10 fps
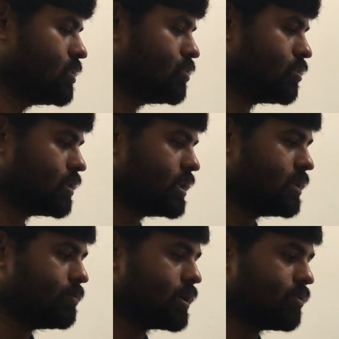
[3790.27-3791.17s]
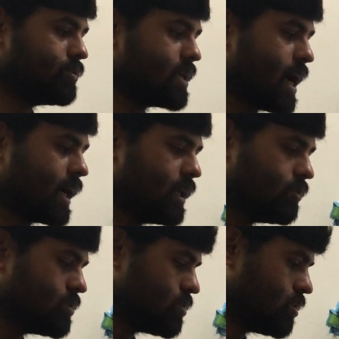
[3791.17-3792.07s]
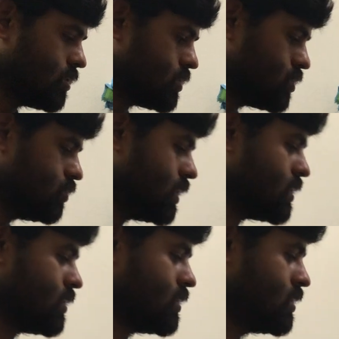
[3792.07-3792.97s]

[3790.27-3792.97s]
Total number of jack in one suite equals to 1,